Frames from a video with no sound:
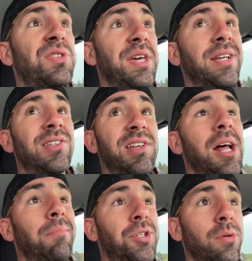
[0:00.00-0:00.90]
things that
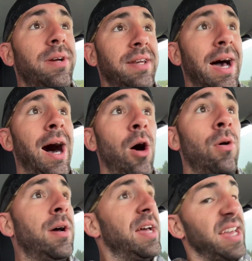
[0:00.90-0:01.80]
I'm doing now
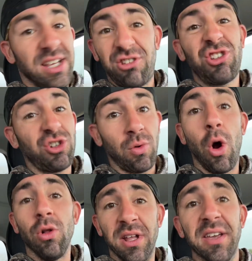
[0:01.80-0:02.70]
is
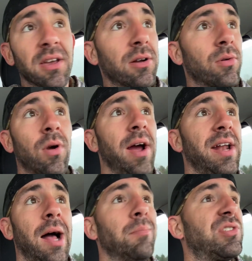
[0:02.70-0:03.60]
scrolling. Right?
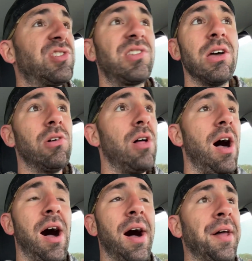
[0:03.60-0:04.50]
I'm still
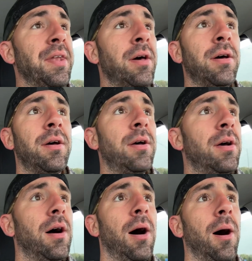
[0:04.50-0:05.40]
on.
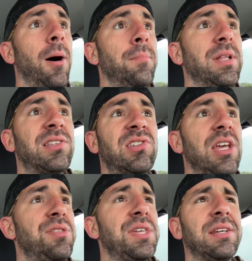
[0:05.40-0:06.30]
Um, let's
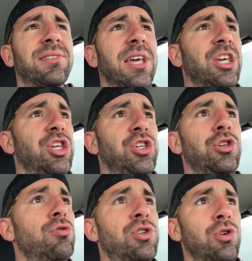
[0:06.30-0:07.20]
say things like
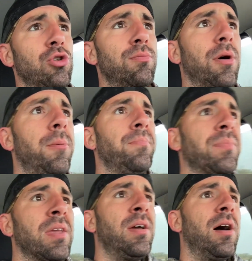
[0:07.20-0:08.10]
YouTube.
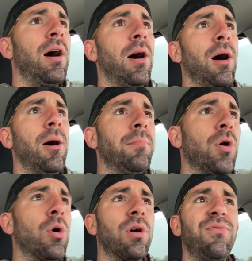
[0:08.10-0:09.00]

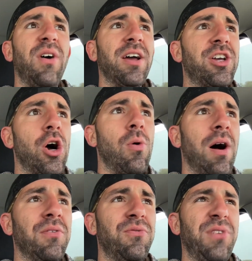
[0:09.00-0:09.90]
Um, or if I go
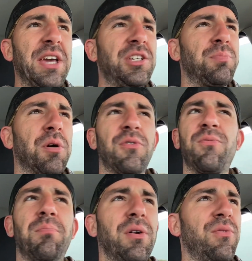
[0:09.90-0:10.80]
on Facebook,
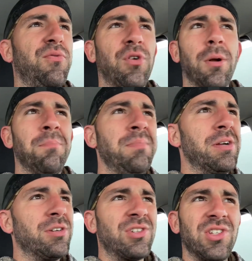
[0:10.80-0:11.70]
but for a
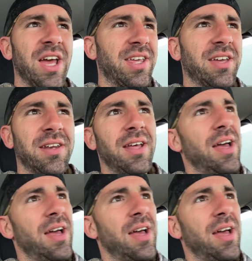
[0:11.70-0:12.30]
mere second,